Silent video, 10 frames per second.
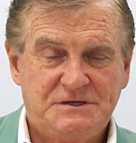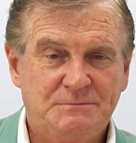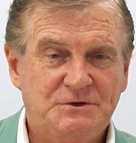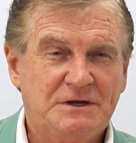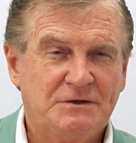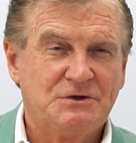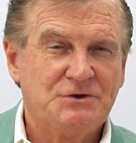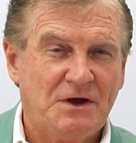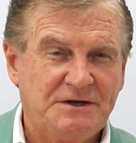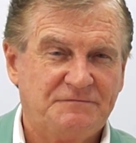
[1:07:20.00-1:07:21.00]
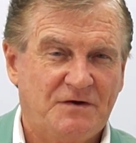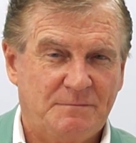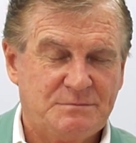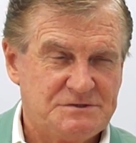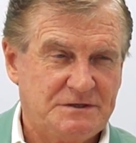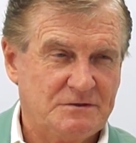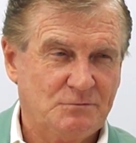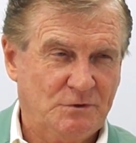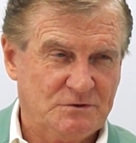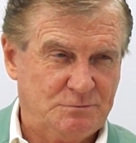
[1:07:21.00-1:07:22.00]
Tim, you know that 95% of the
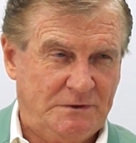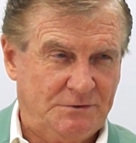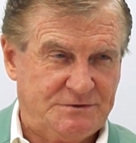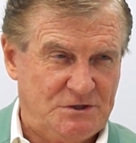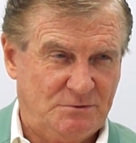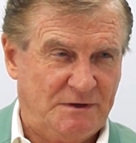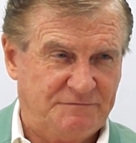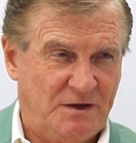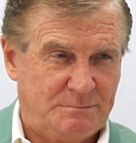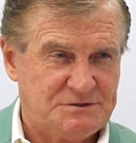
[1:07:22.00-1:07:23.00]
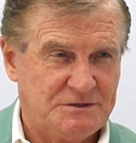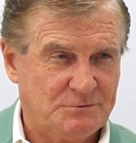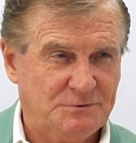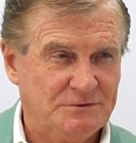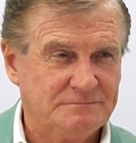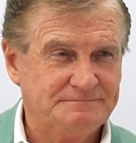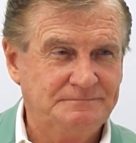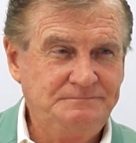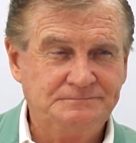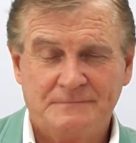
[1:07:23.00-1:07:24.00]
world's wealth is held by 5% of the world.
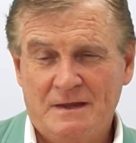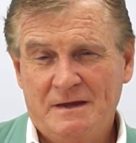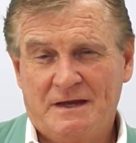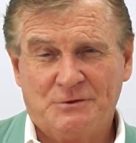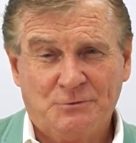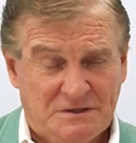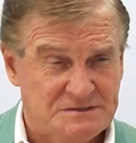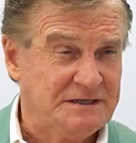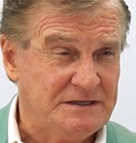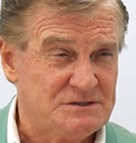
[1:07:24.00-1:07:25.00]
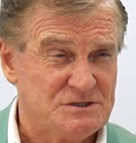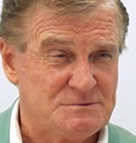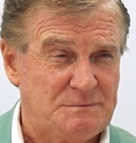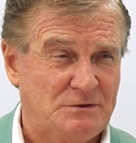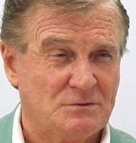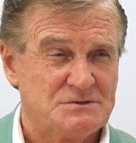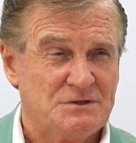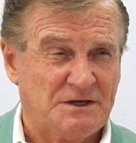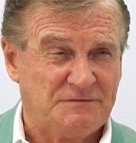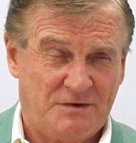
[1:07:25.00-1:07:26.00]
and the reason is, is because
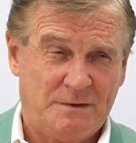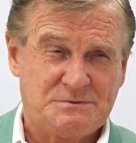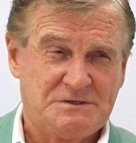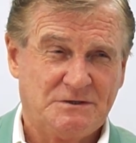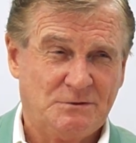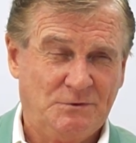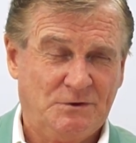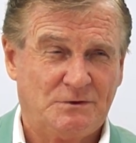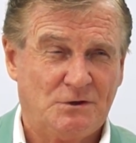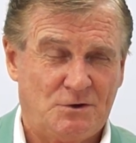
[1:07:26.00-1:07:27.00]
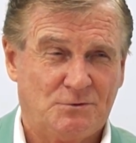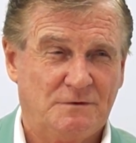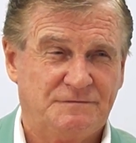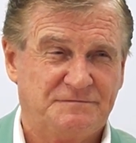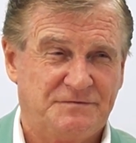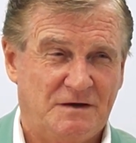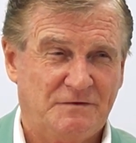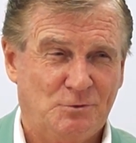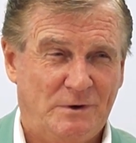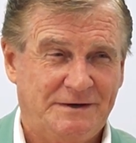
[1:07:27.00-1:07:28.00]
95% of the world clock off at
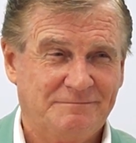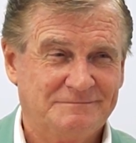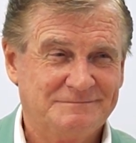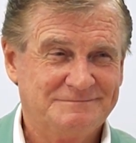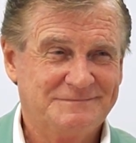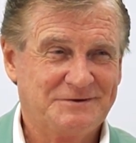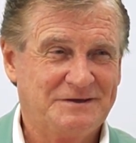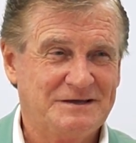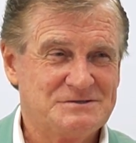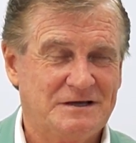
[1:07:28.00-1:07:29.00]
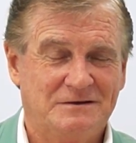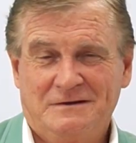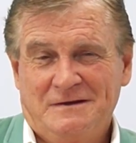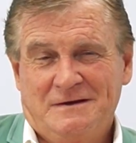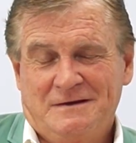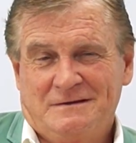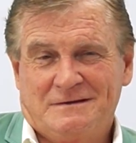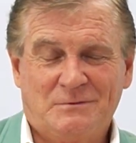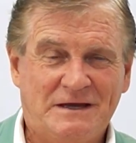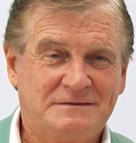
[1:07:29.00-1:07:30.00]
5.01. Okay, so
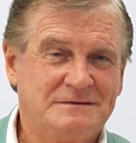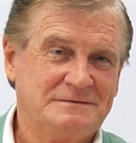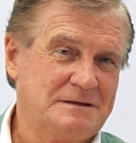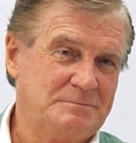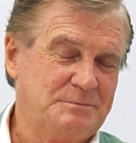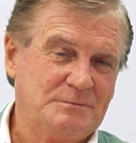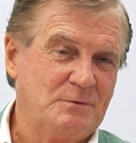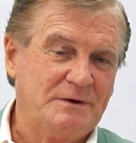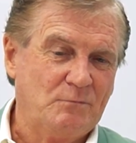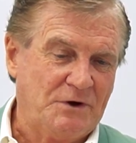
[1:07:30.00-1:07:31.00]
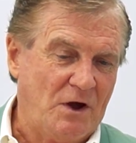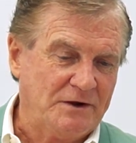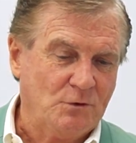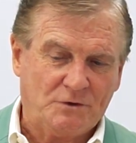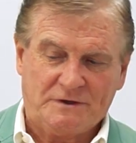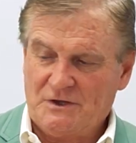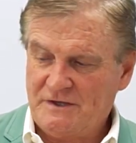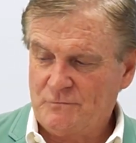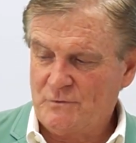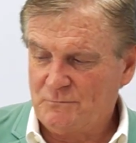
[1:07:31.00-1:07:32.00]
the way that when, when I look at,
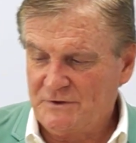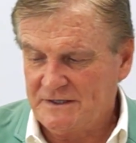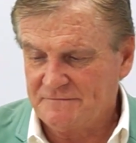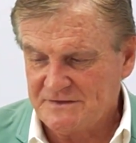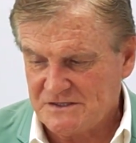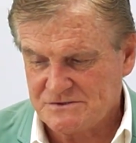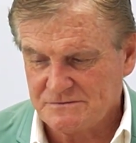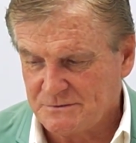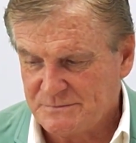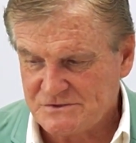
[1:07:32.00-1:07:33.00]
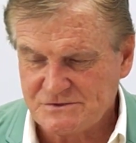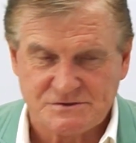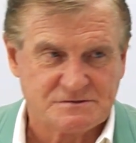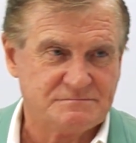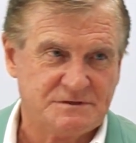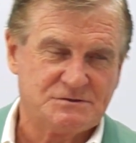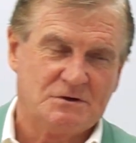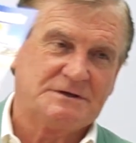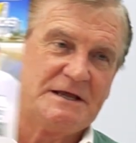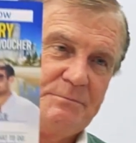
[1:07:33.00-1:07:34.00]
even when we give this to businesses, this
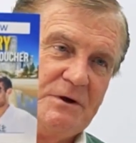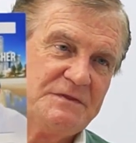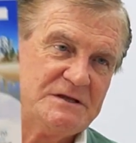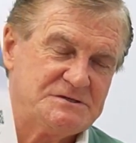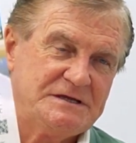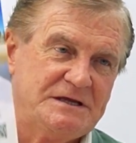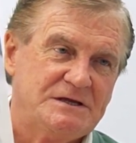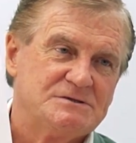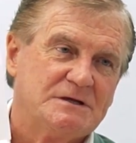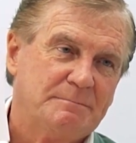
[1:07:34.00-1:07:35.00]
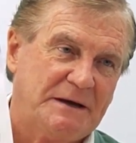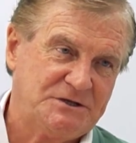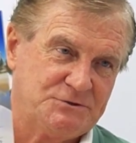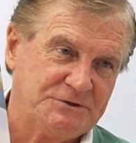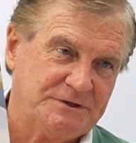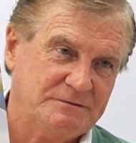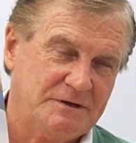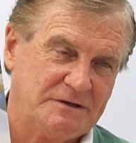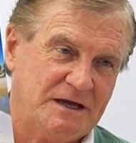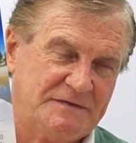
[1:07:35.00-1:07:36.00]
holiday break, this is a money tree.
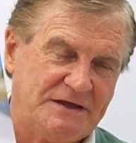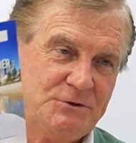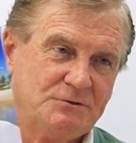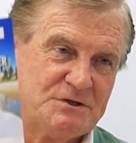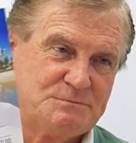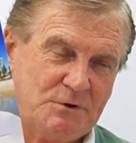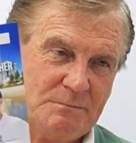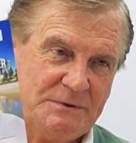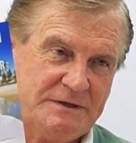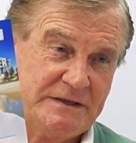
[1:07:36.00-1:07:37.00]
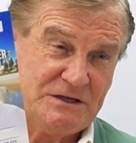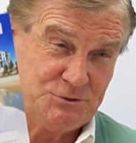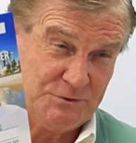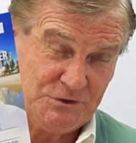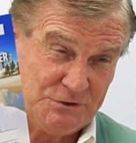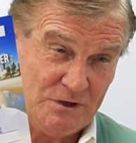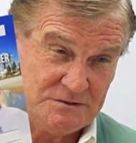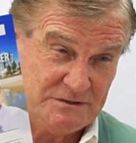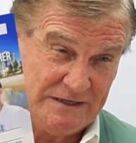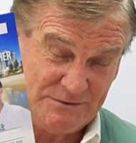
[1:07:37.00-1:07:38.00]
Okay, they do this properly and they join the
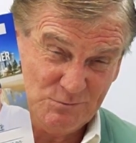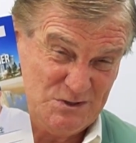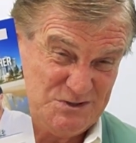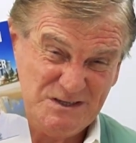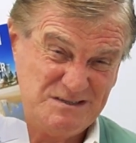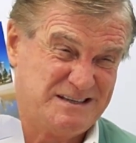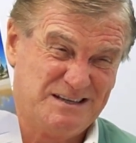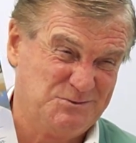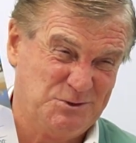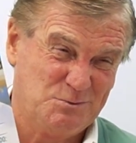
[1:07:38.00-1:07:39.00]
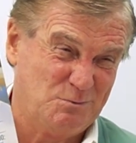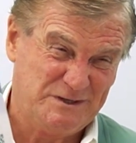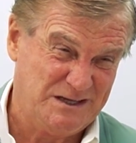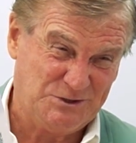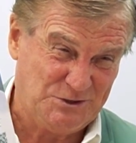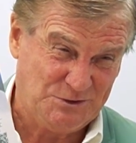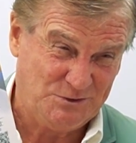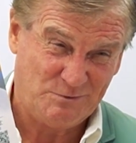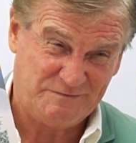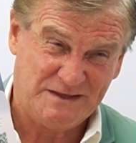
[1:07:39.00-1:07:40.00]
dots. In other words, just to do what we tell you to
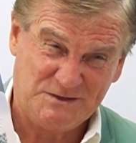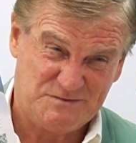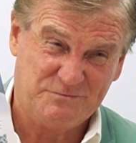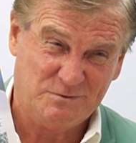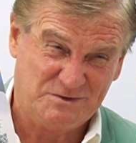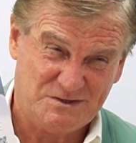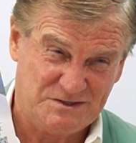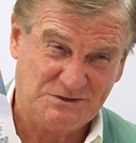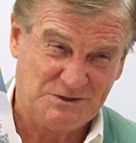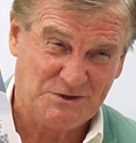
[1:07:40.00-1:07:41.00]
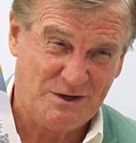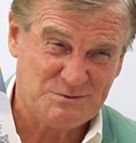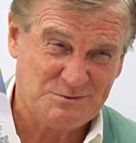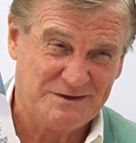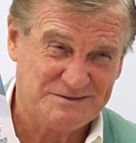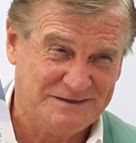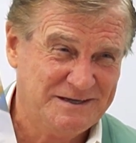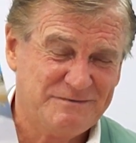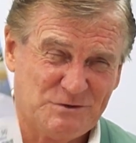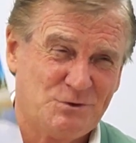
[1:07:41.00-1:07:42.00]
do. We've done this for a gazillion times, right? So
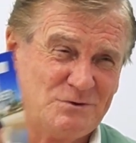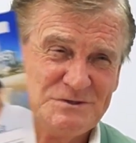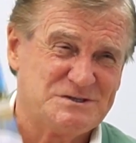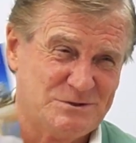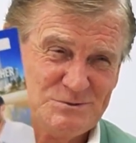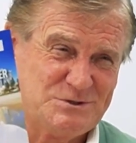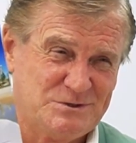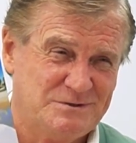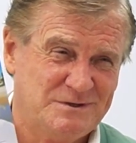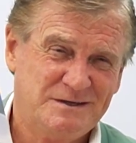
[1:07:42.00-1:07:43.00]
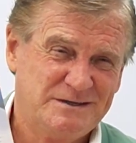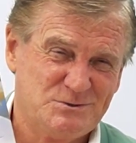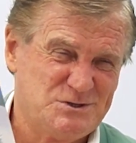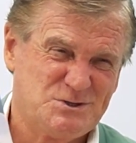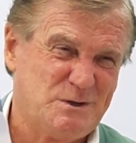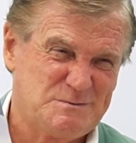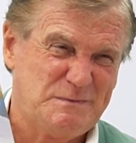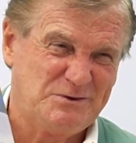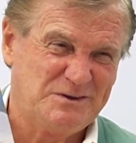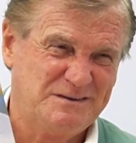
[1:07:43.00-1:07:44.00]
if the doctor tells you to, tells you to stop
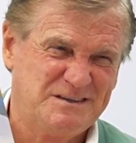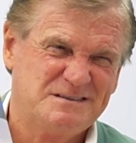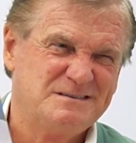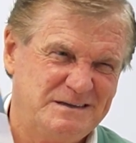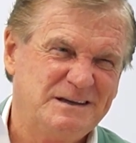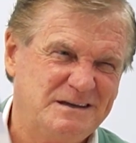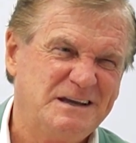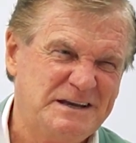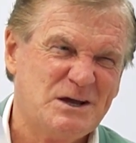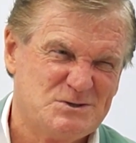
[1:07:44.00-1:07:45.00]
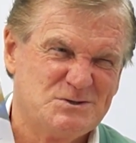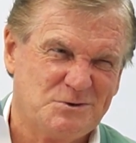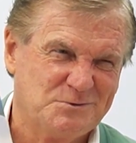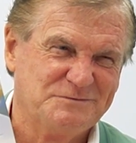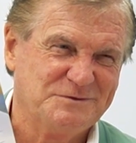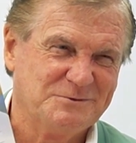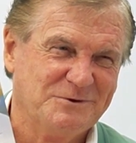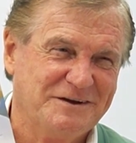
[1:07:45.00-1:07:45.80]
smoking, just he knows it's not good for you,